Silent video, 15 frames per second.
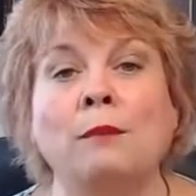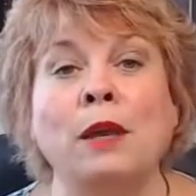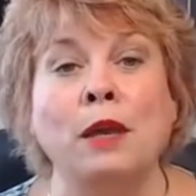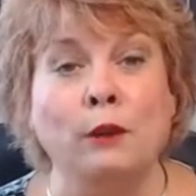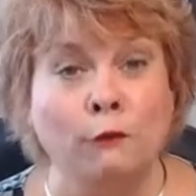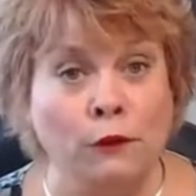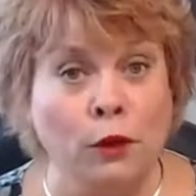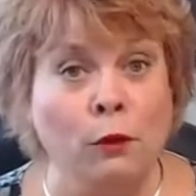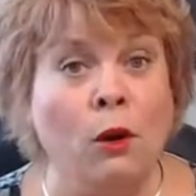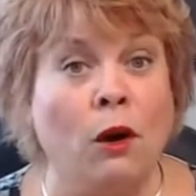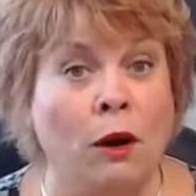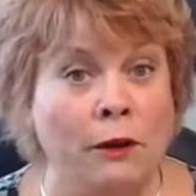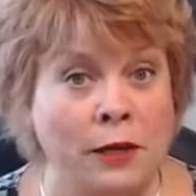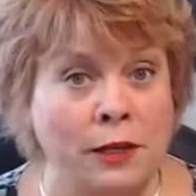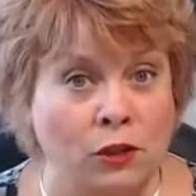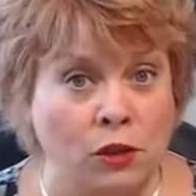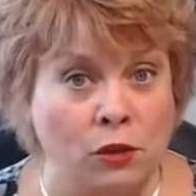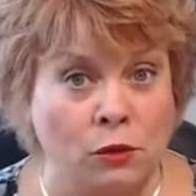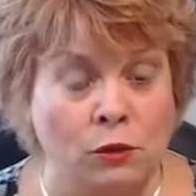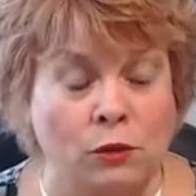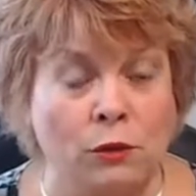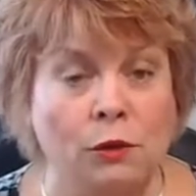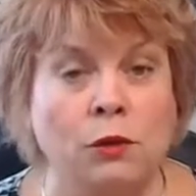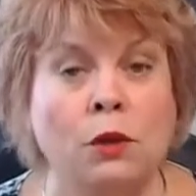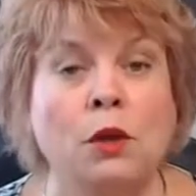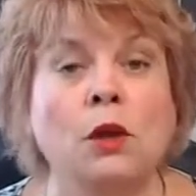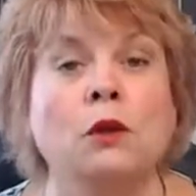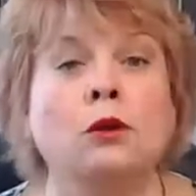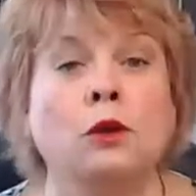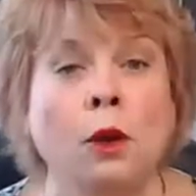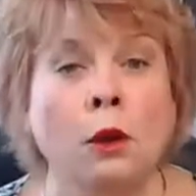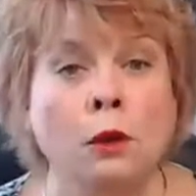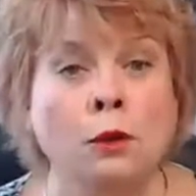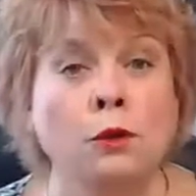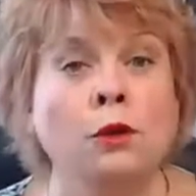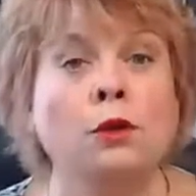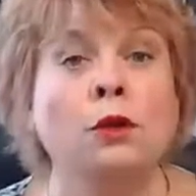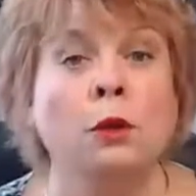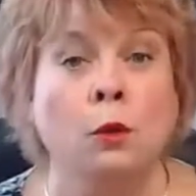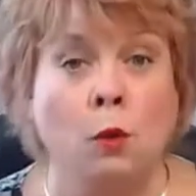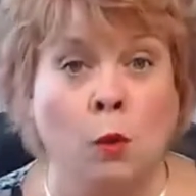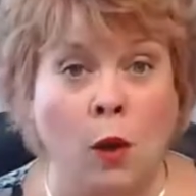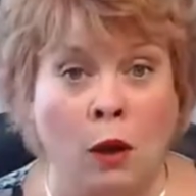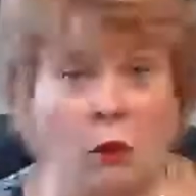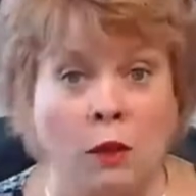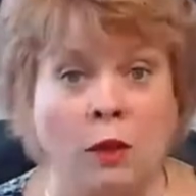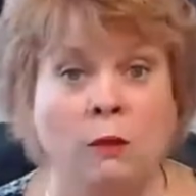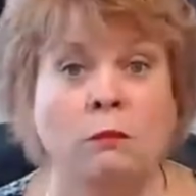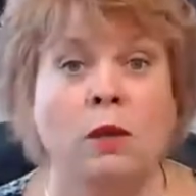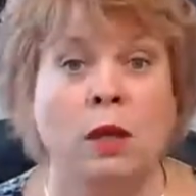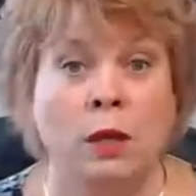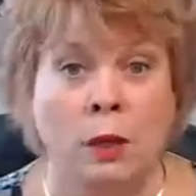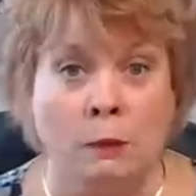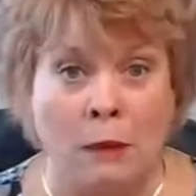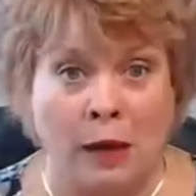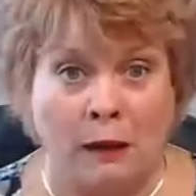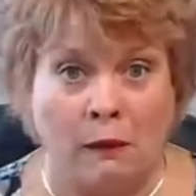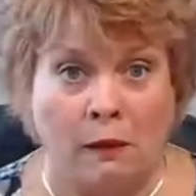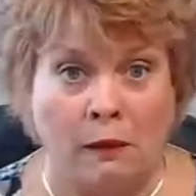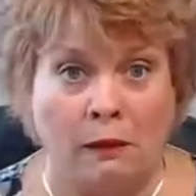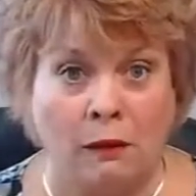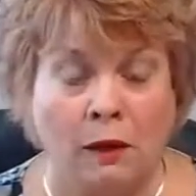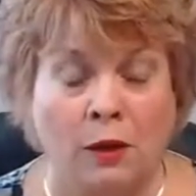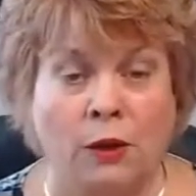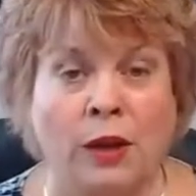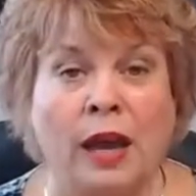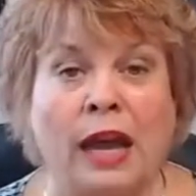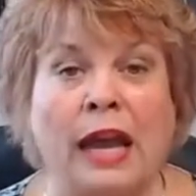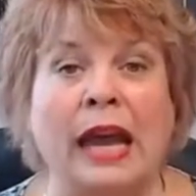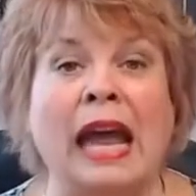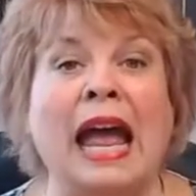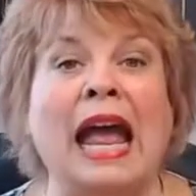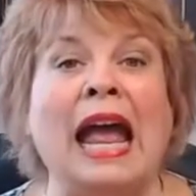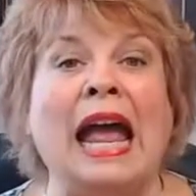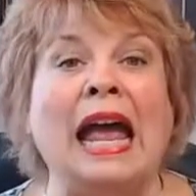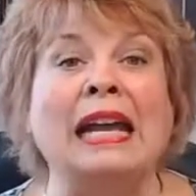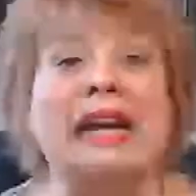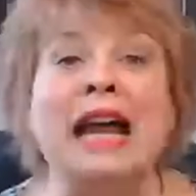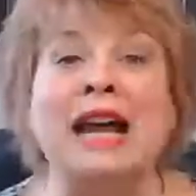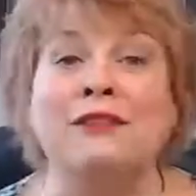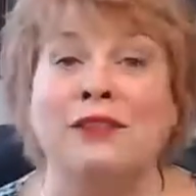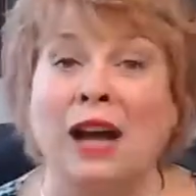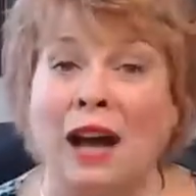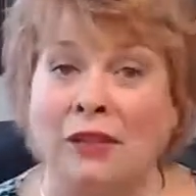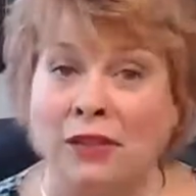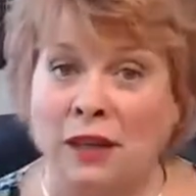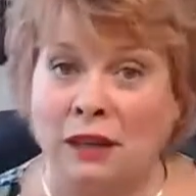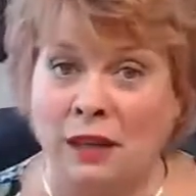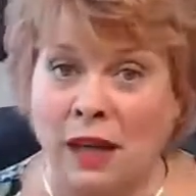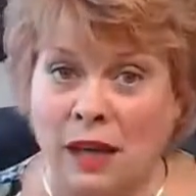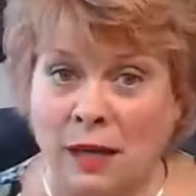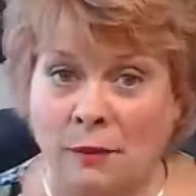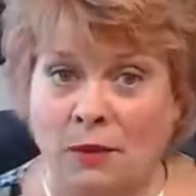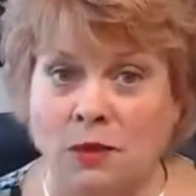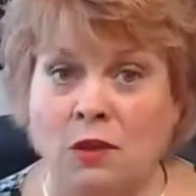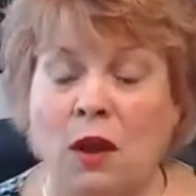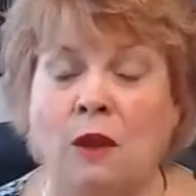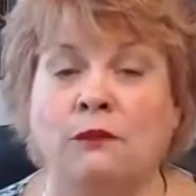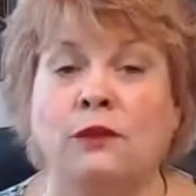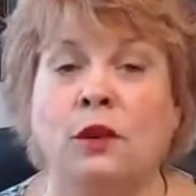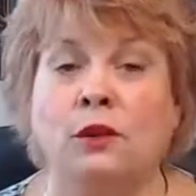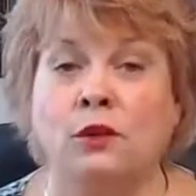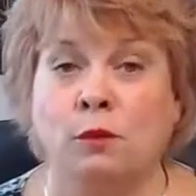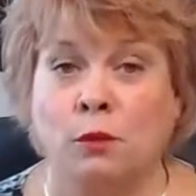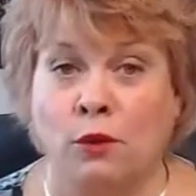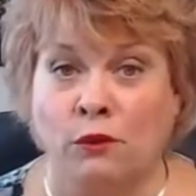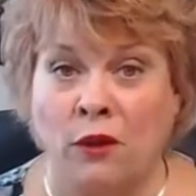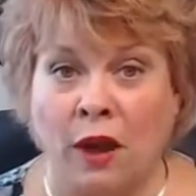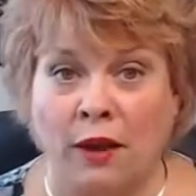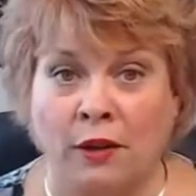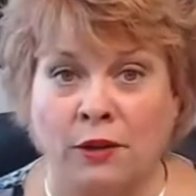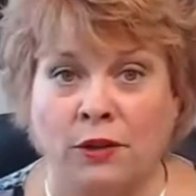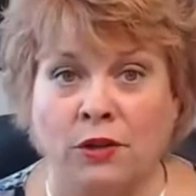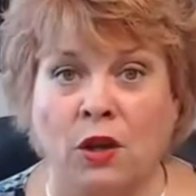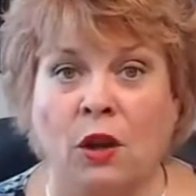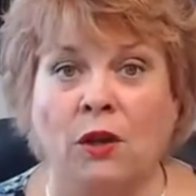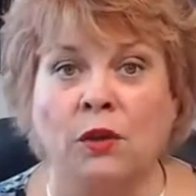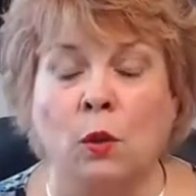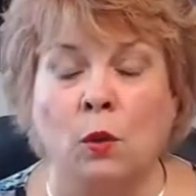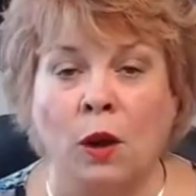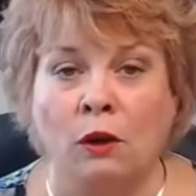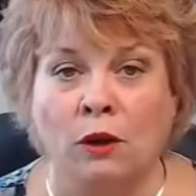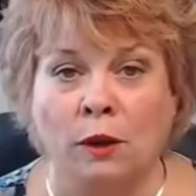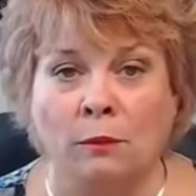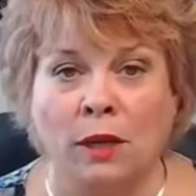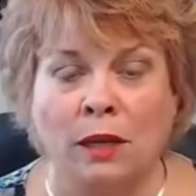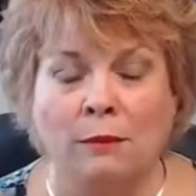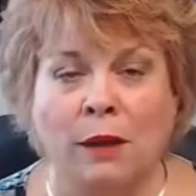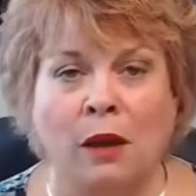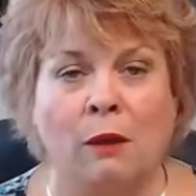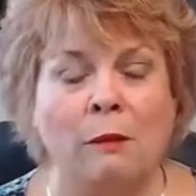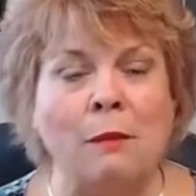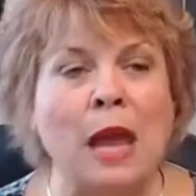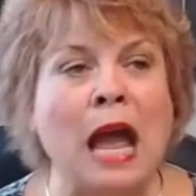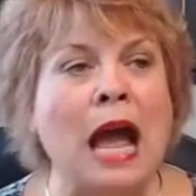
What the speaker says: If you are a student, go to your welcome email, okay? And I've got the names of those providers on the welcome email.